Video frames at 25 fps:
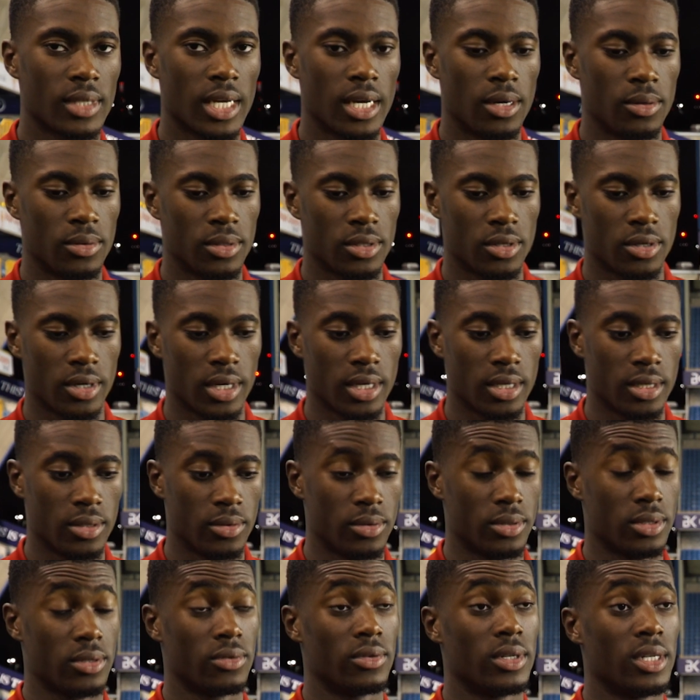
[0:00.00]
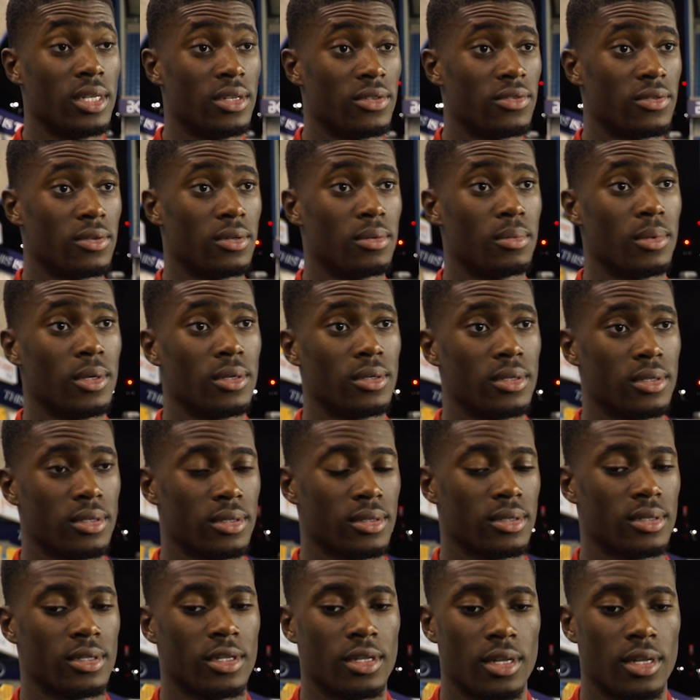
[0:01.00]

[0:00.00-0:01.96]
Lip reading: No, it was great. It was a relief almost.